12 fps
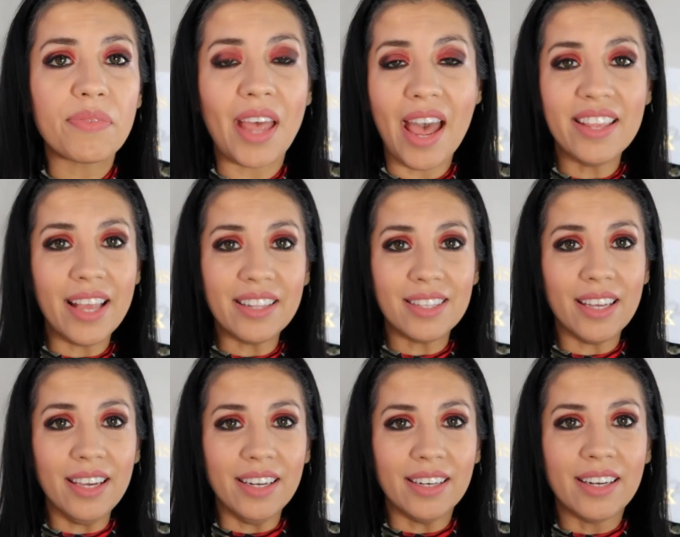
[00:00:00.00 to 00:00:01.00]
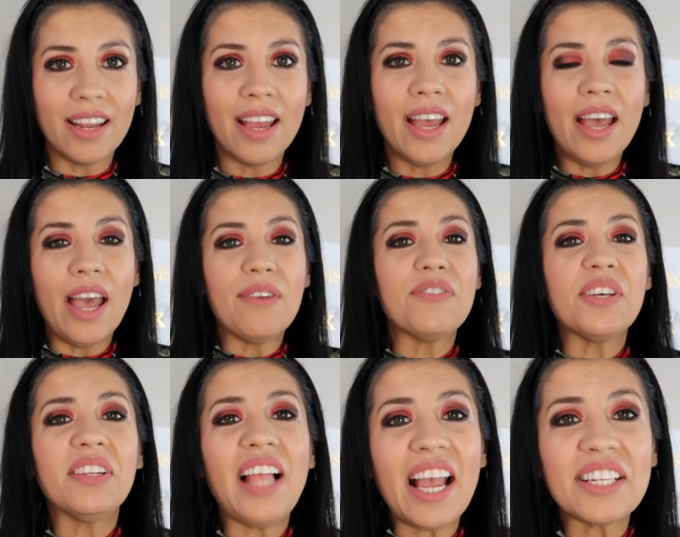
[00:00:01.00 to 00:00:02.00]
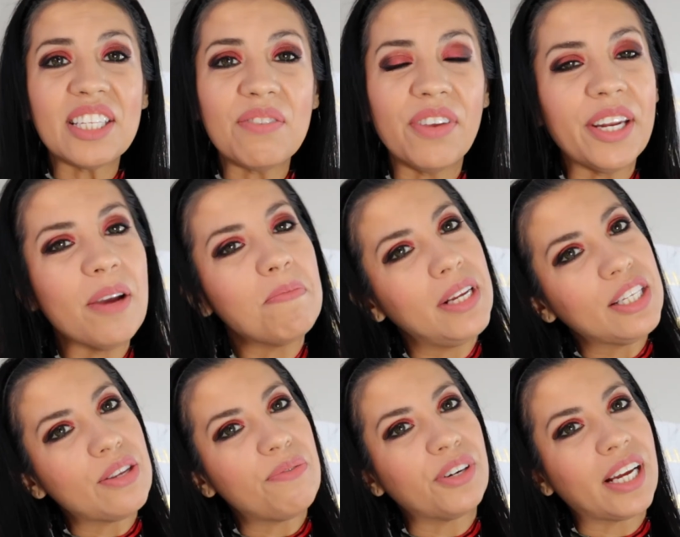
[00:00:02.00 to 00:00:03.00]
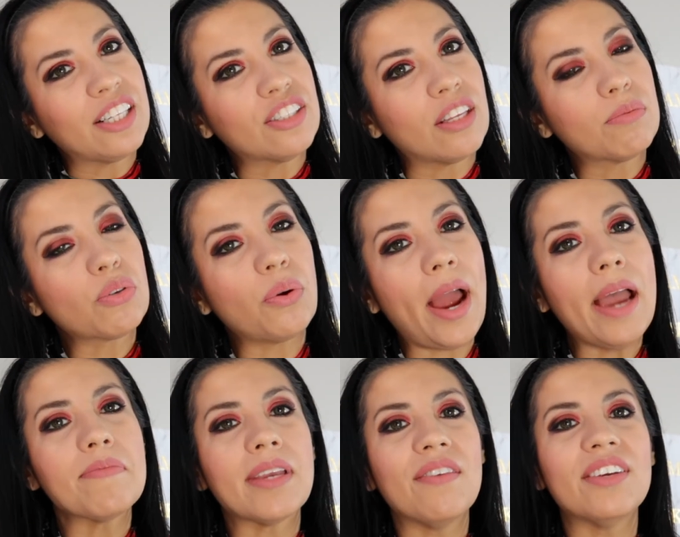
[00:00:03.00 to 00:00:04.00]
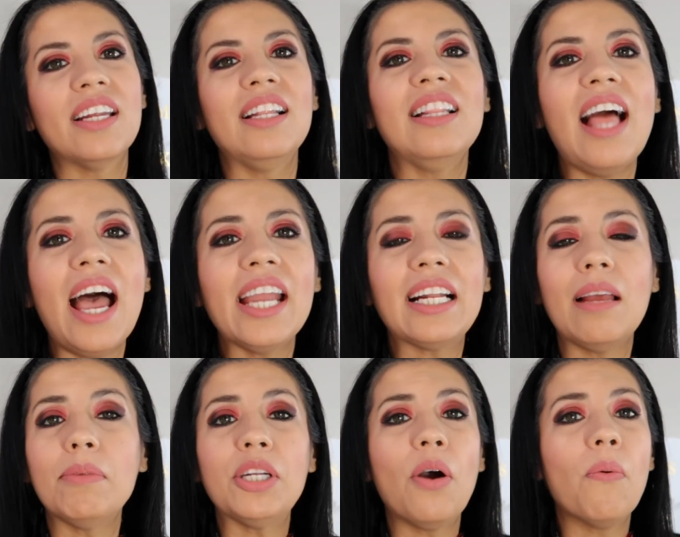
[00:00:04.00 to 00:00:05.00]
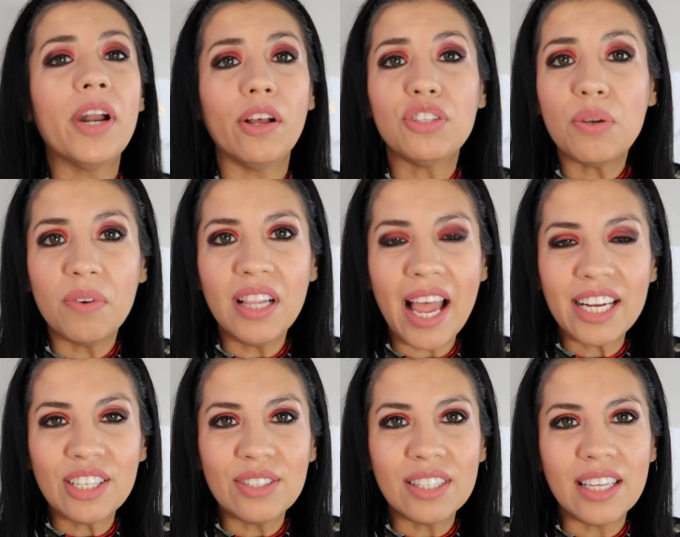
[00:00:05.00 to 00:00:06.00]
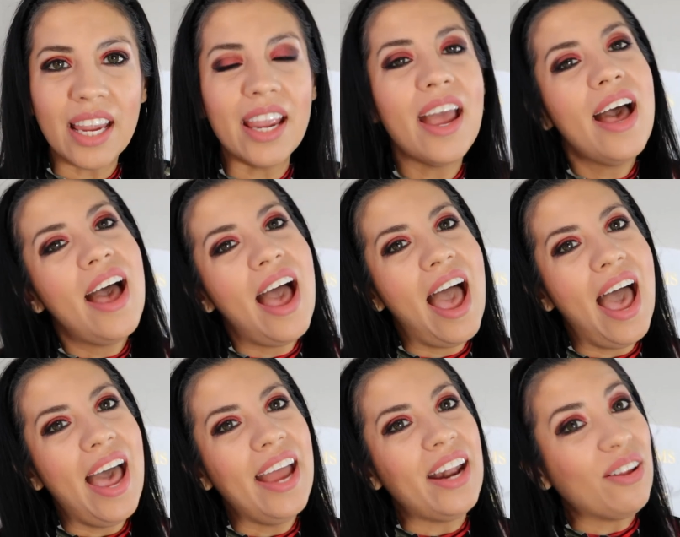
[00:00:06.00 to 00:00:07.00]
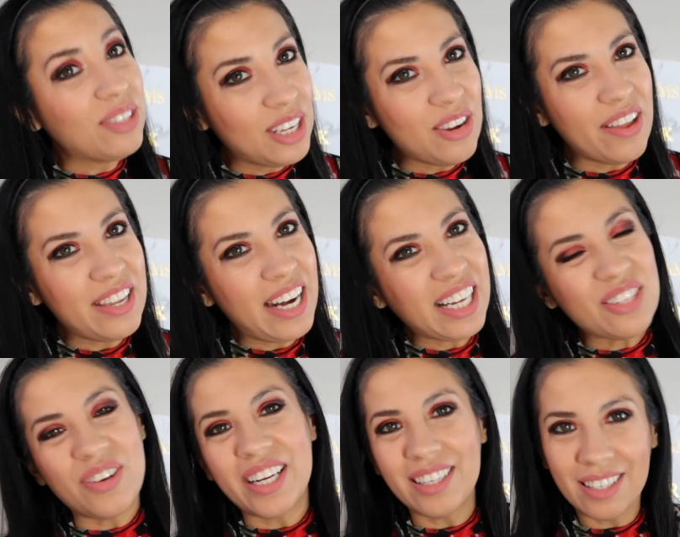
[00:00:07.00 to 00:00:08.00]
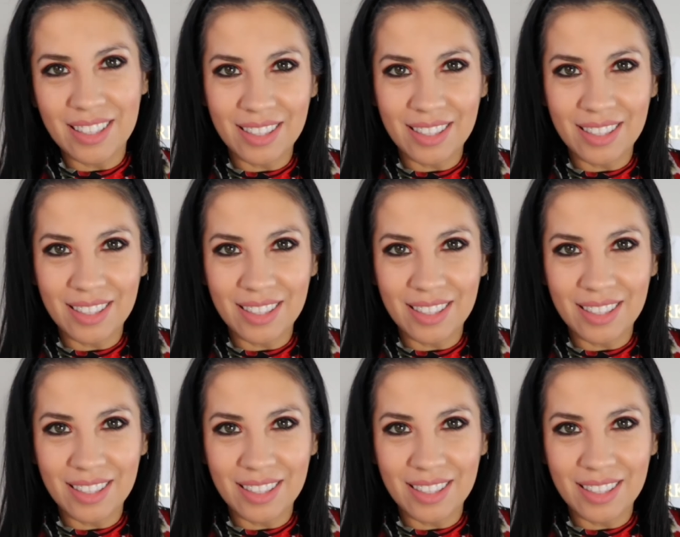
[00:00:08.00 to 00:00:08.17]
And that's it. If you like this video, please don't forget to subscribe, give it a like, let me know what else you would like to see, and I'll see you in the next one.